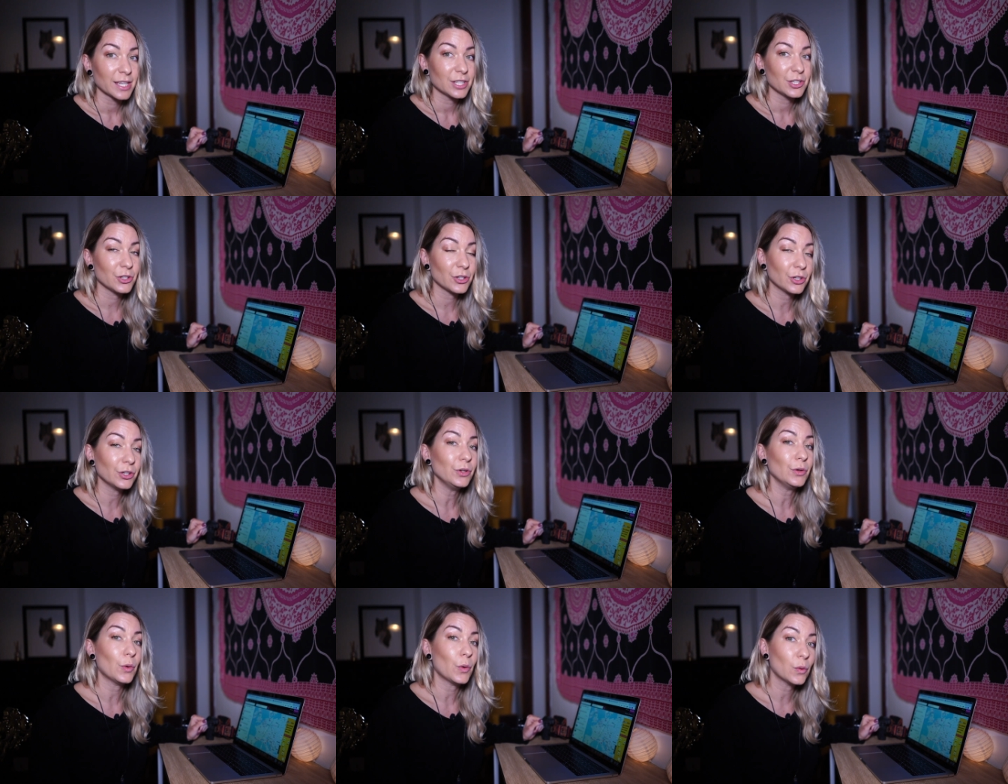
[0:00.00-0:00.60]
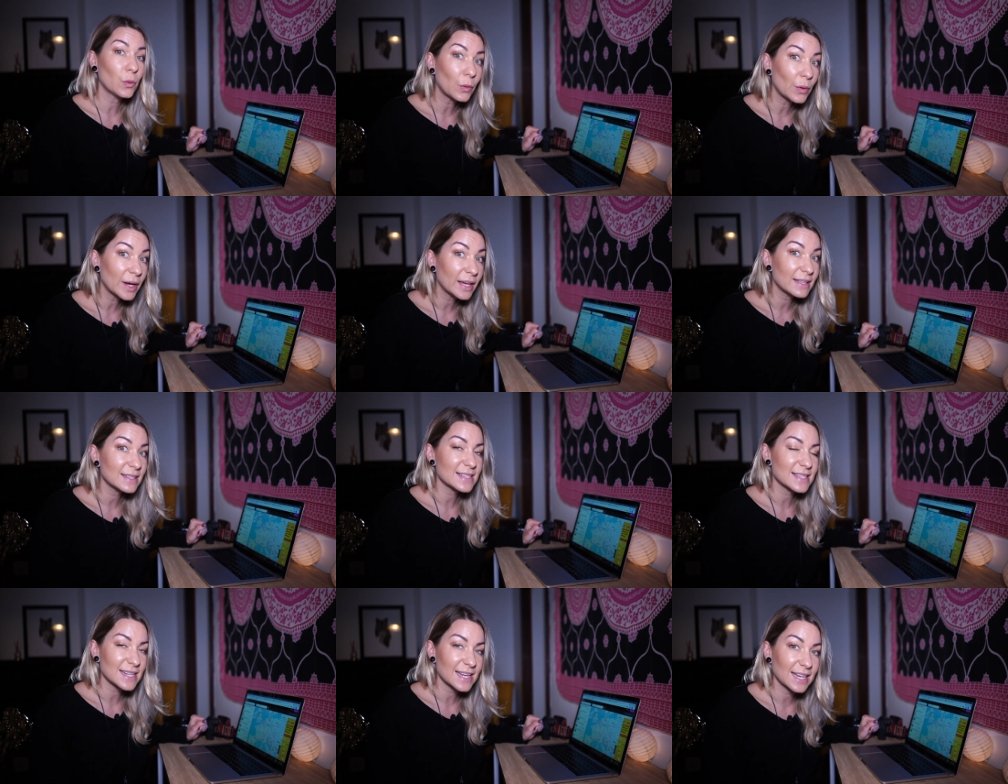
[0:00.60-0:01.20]
you don't
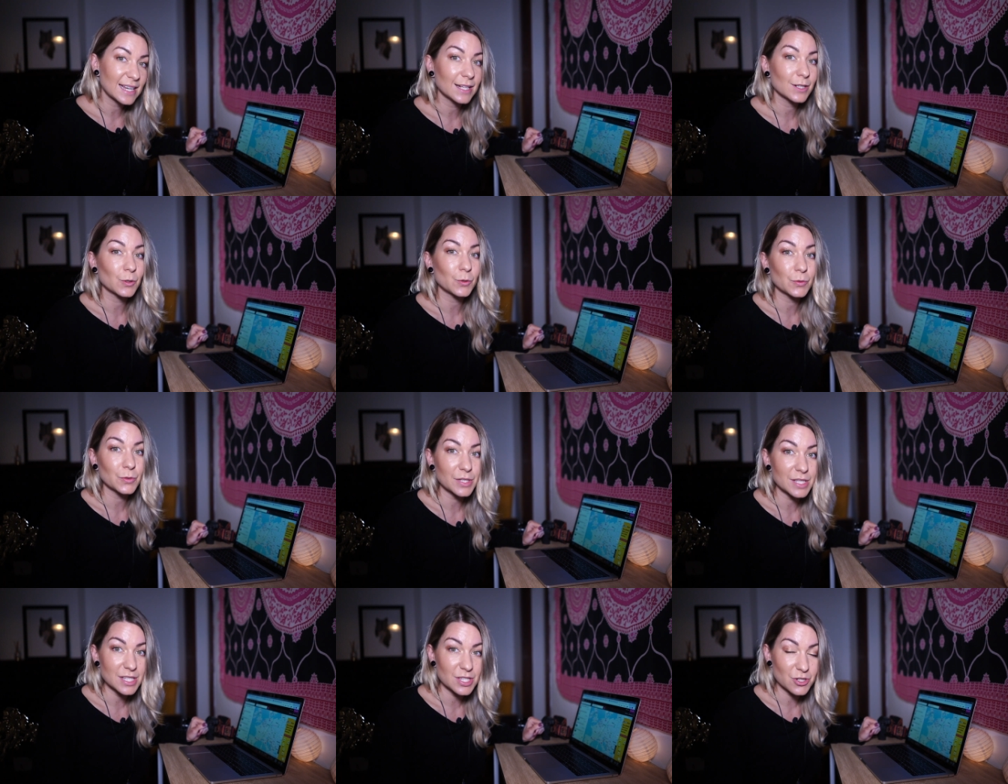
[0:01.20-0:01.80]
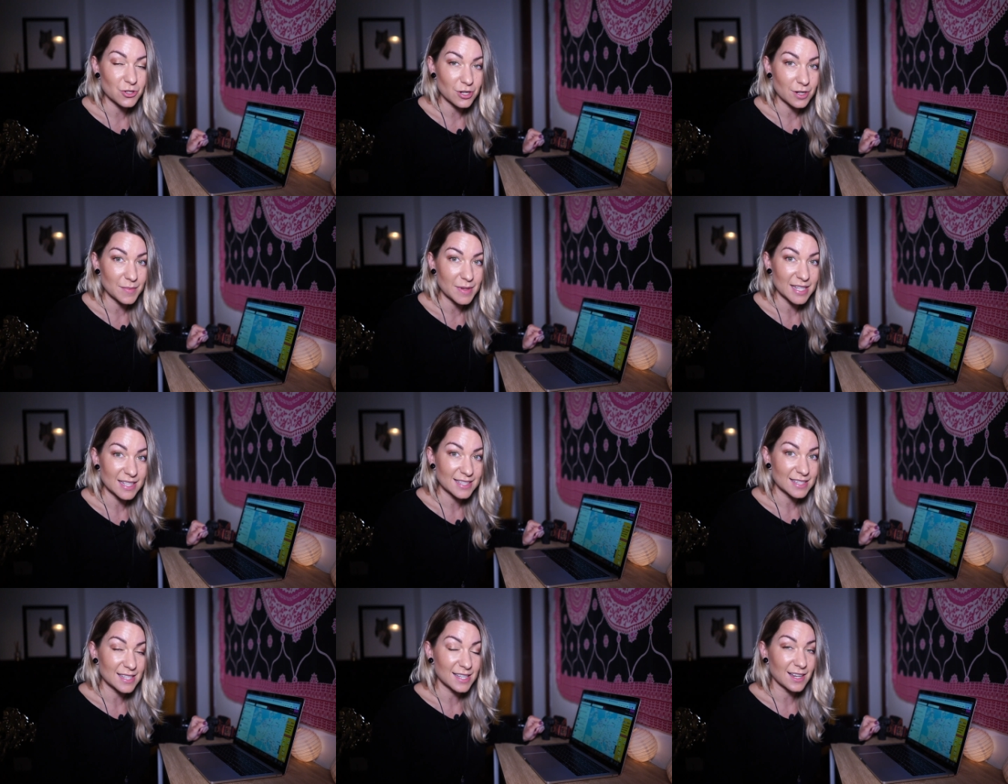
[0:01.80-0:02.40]
always need all these
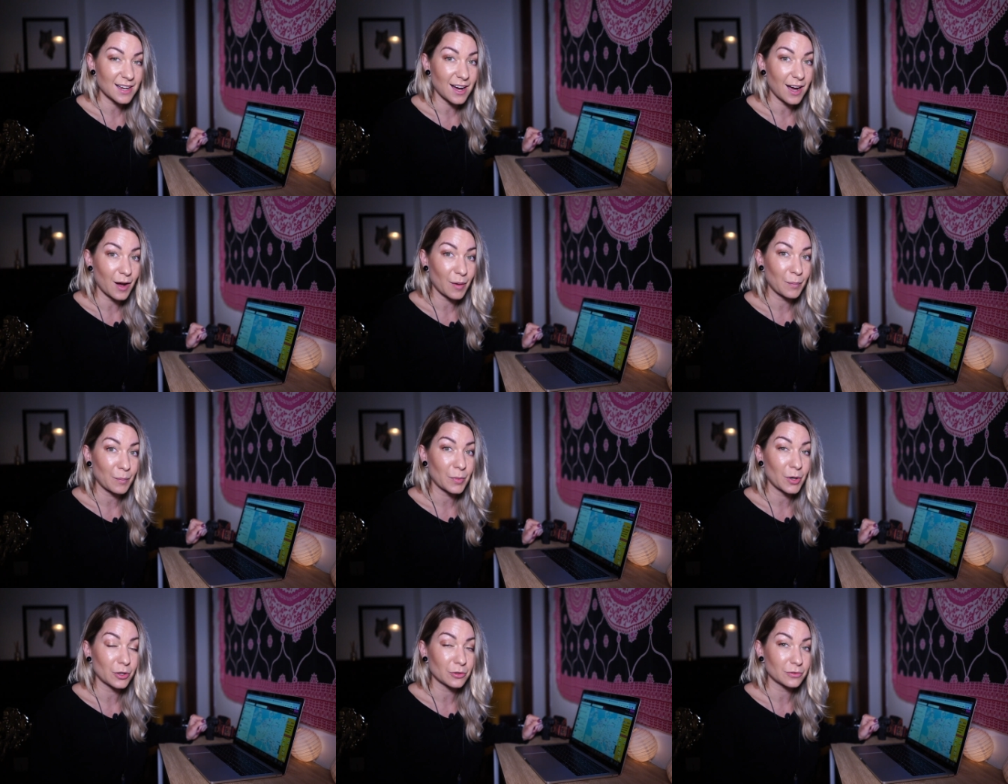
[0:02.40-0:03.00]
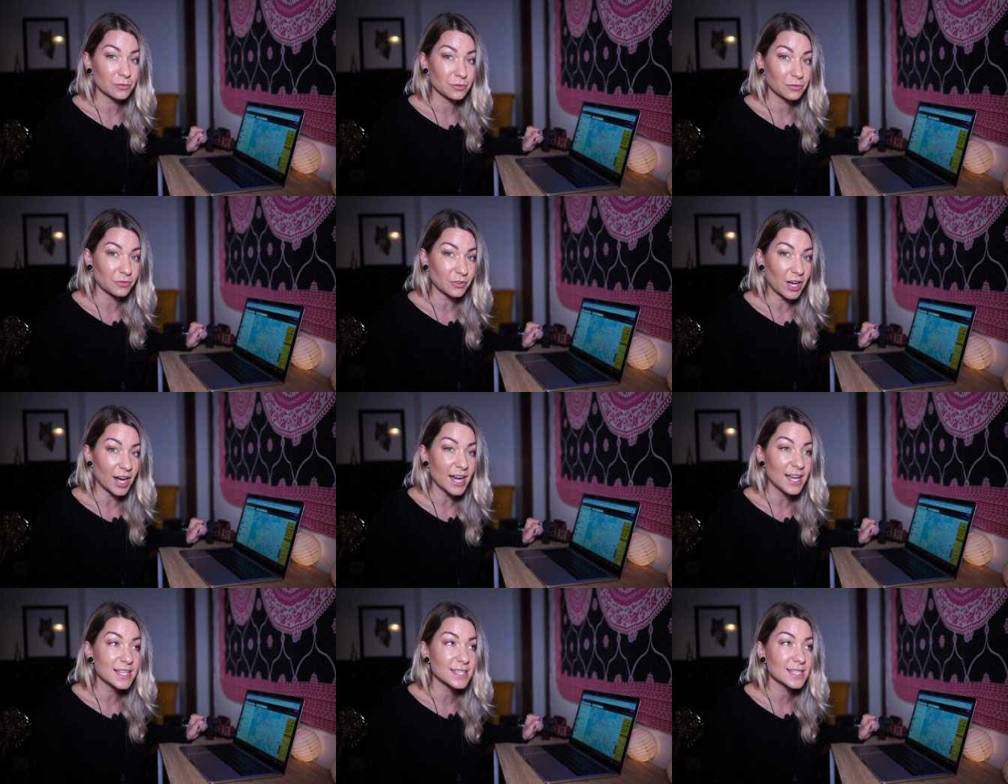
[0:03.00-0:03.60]
trimmings that come on
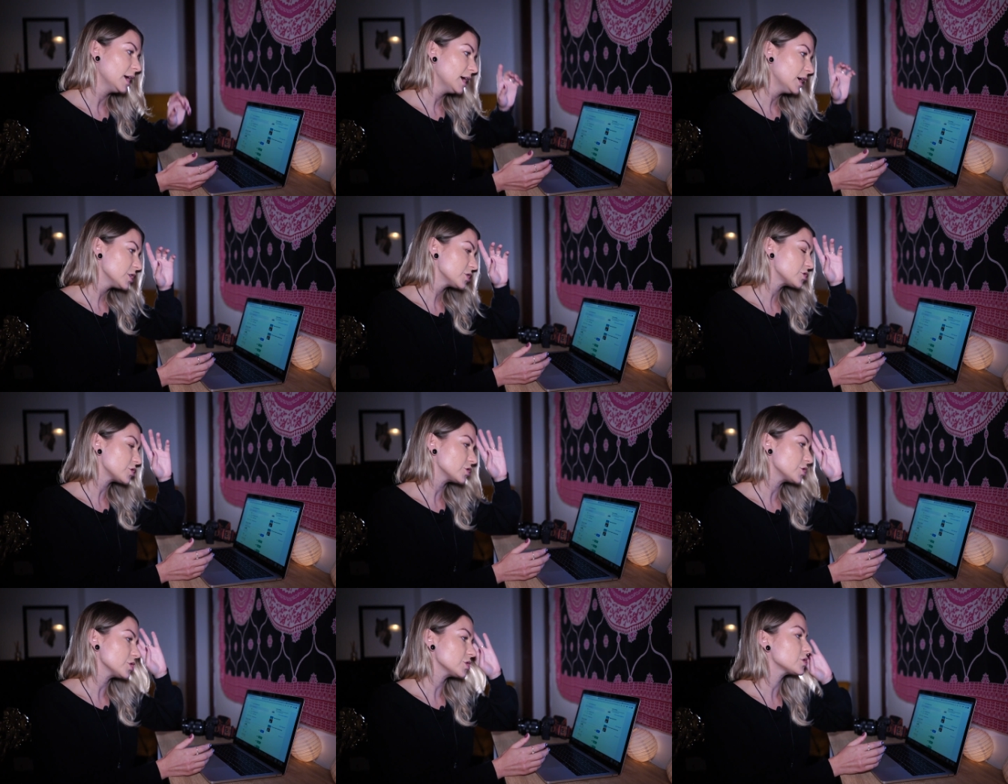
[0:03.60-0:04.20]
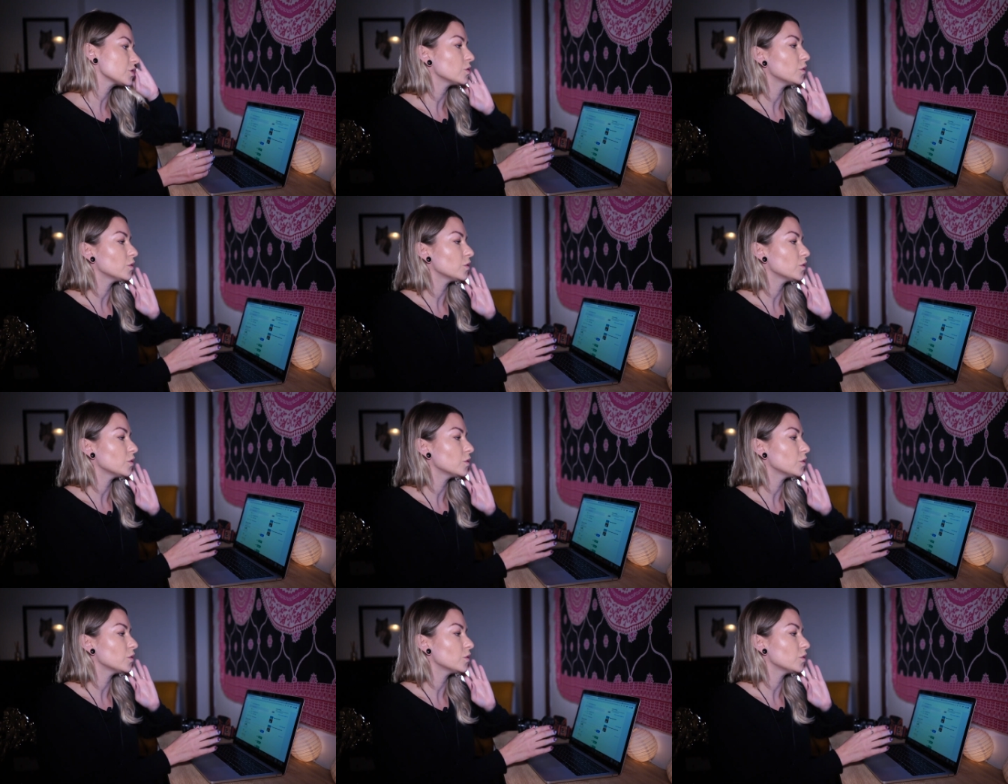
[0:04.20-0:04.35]
flights. So just